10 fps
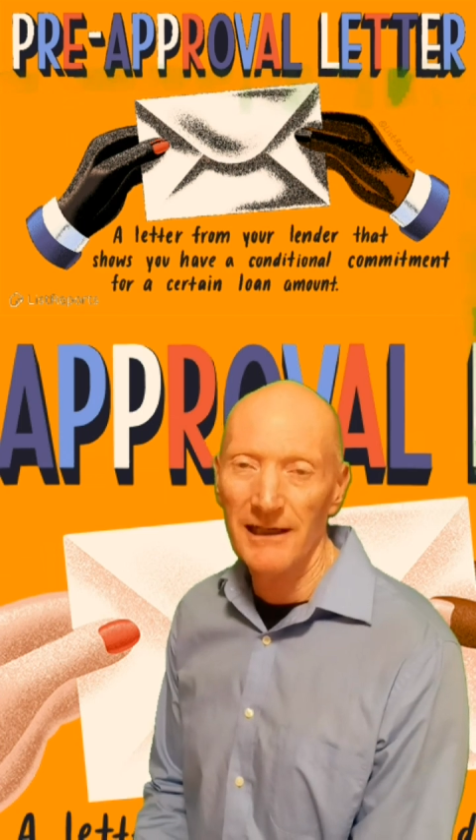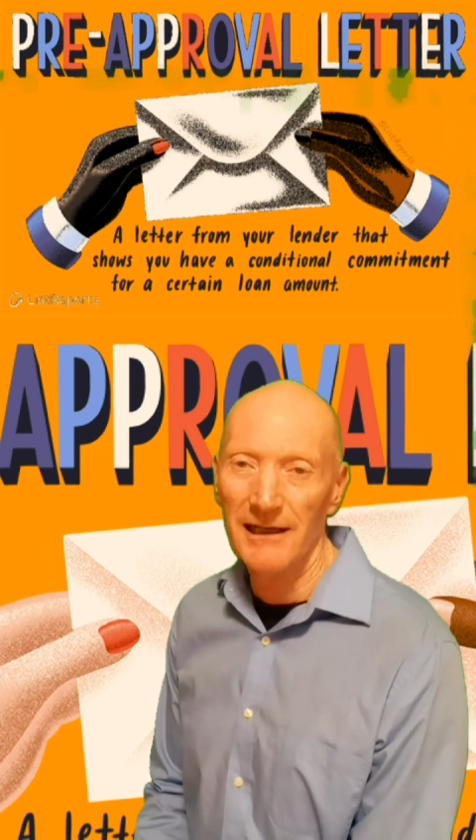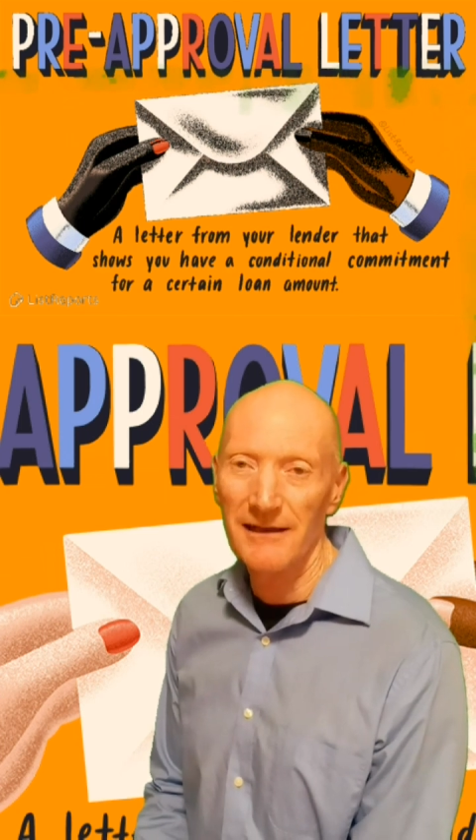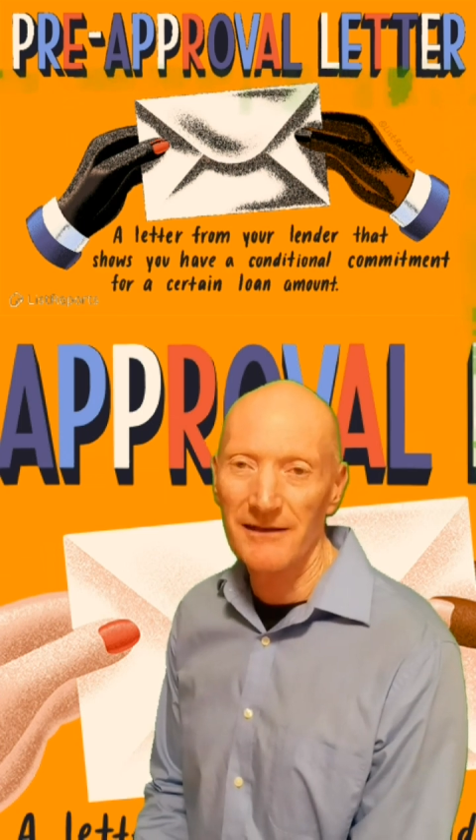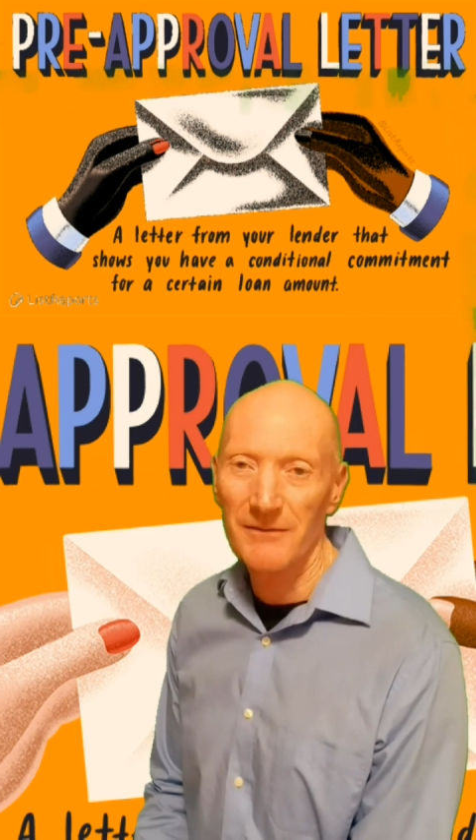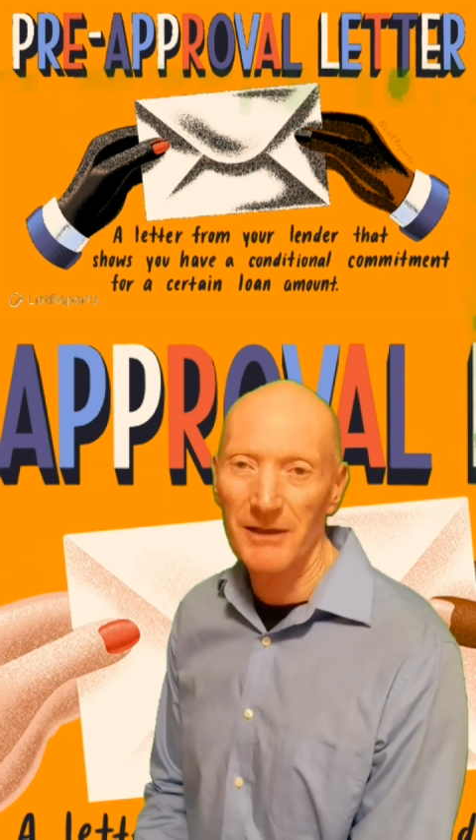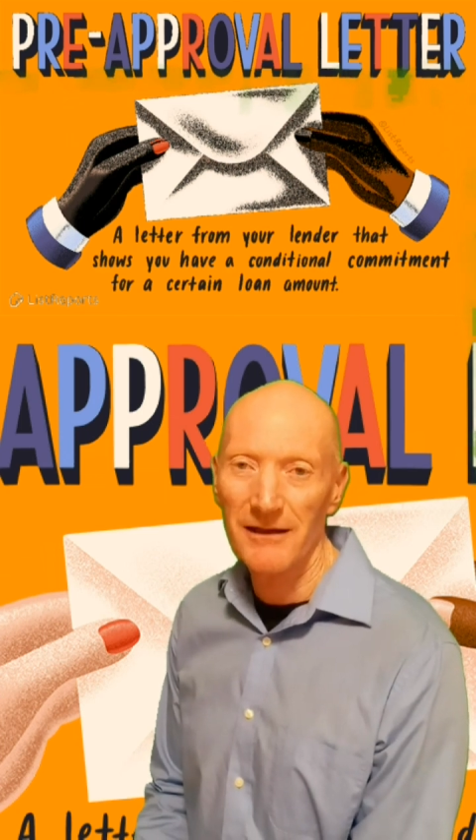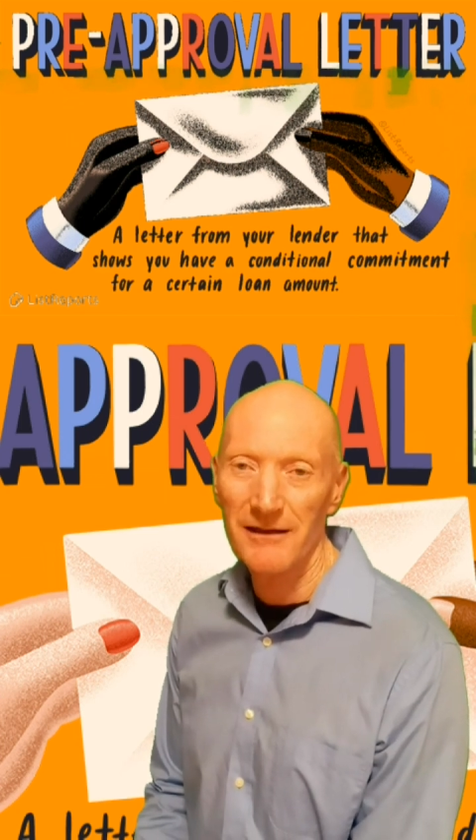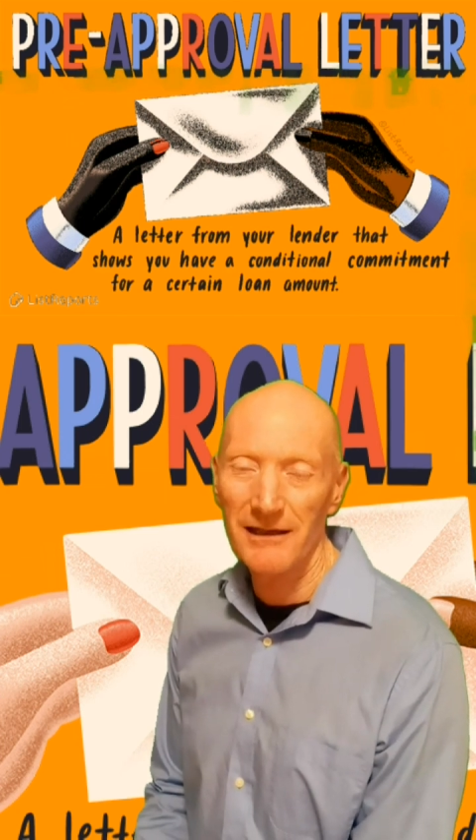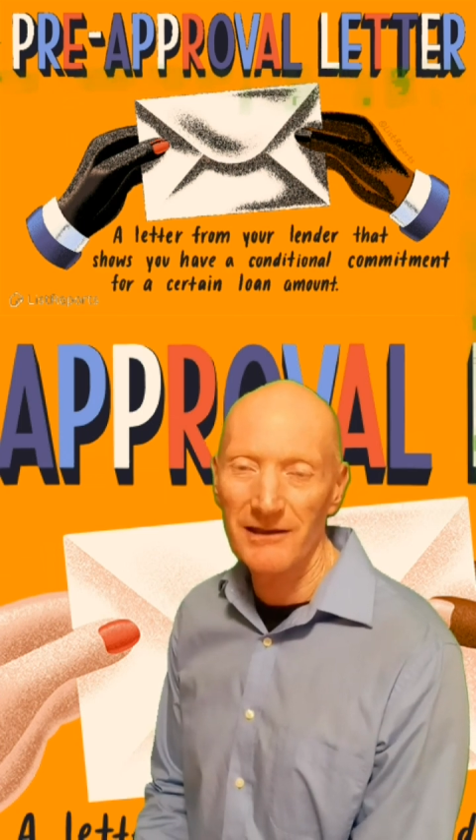and there's some other
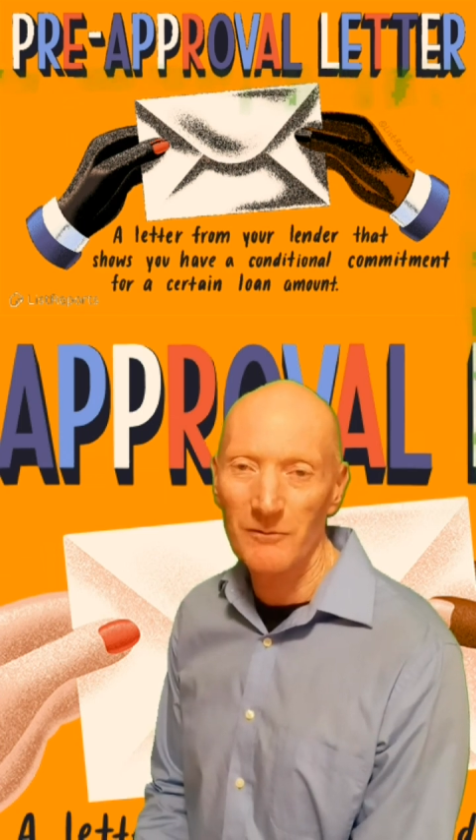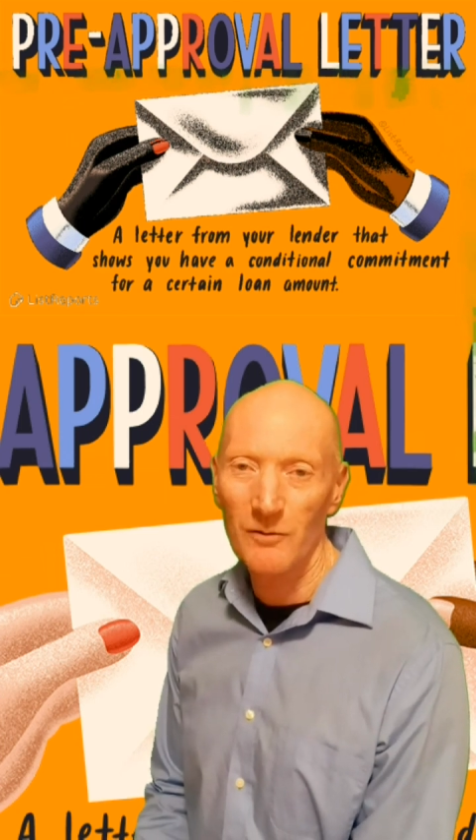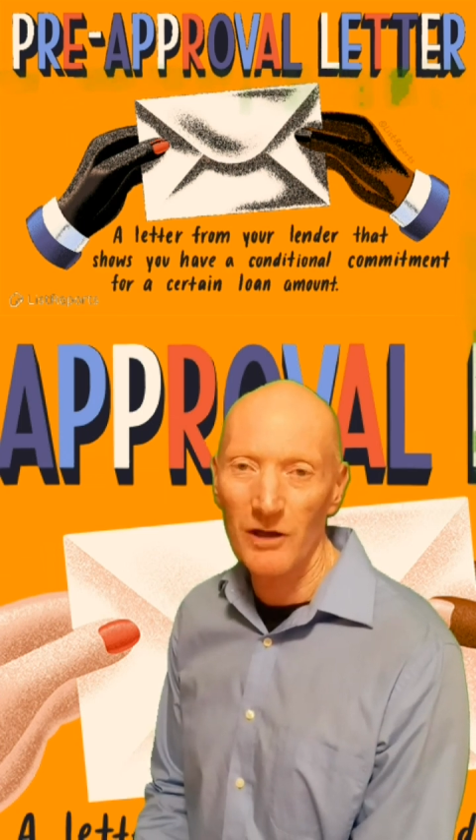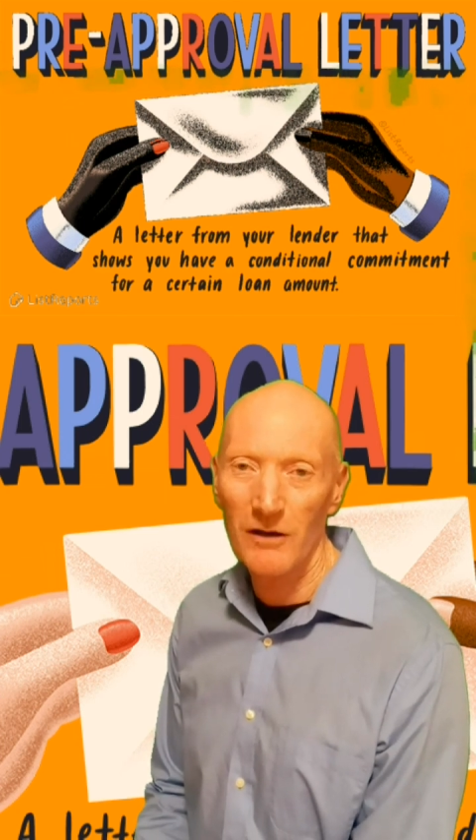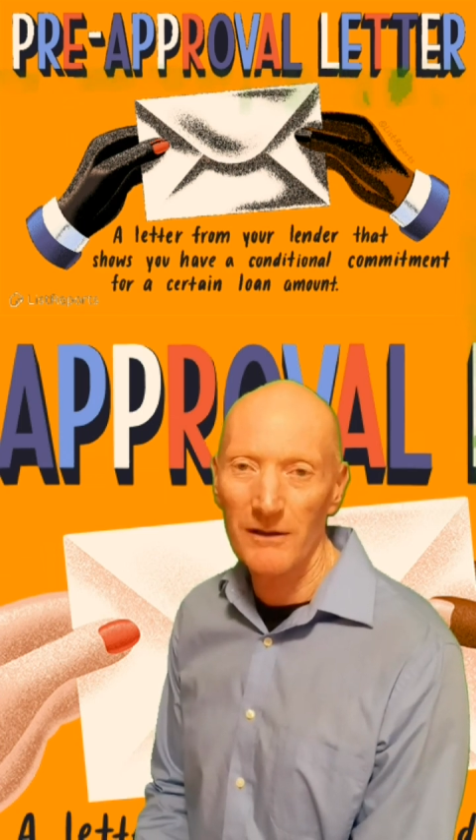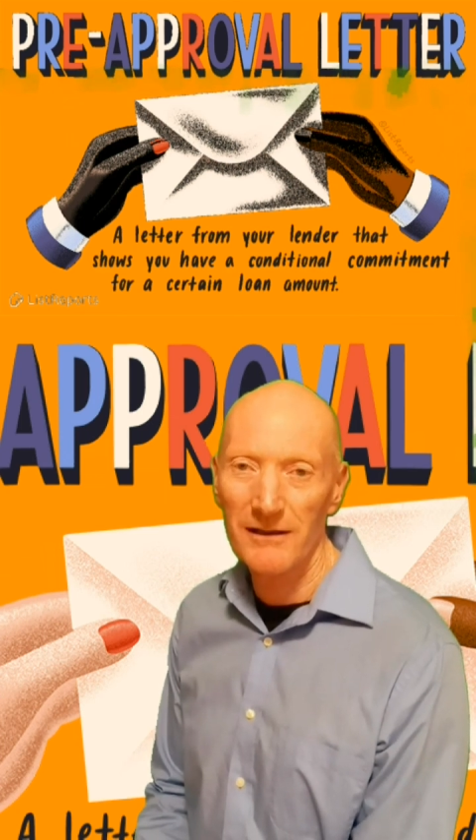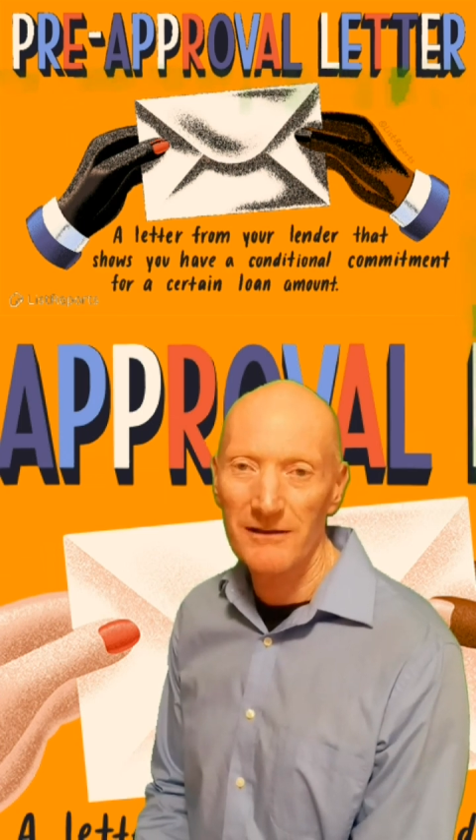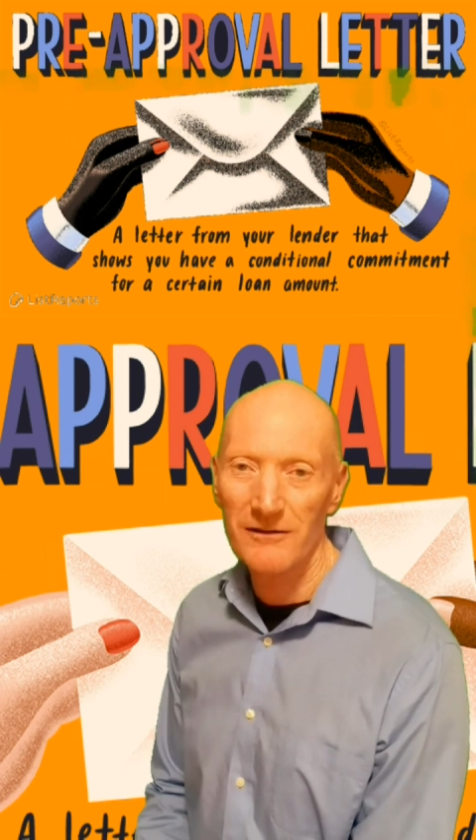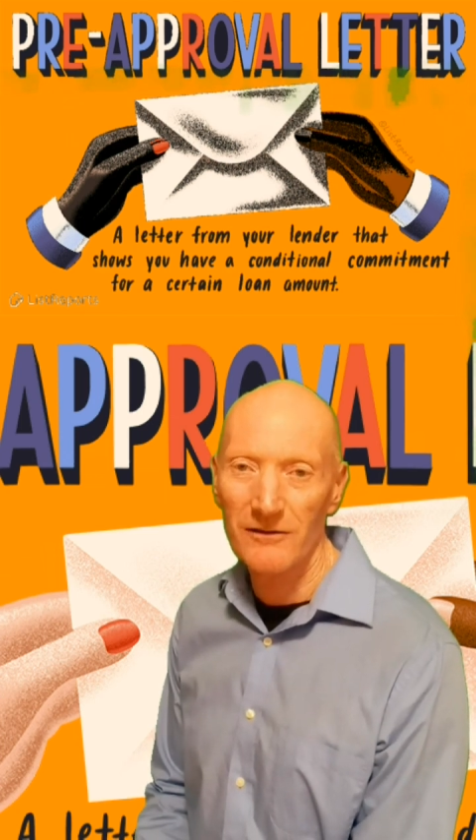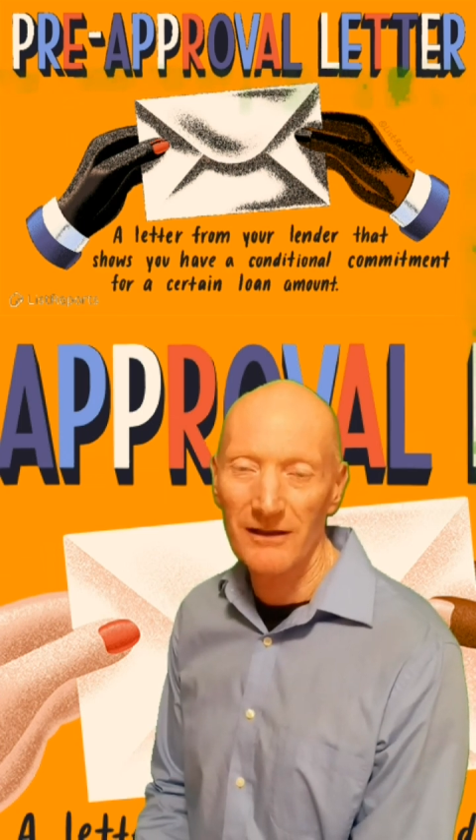things that will go
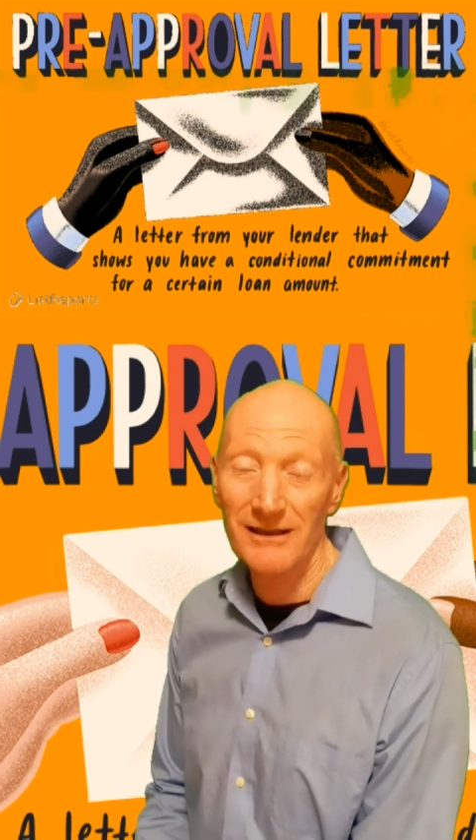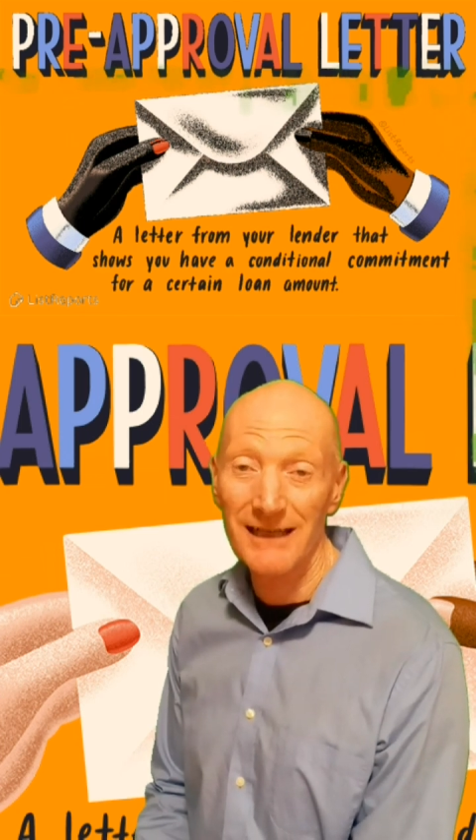into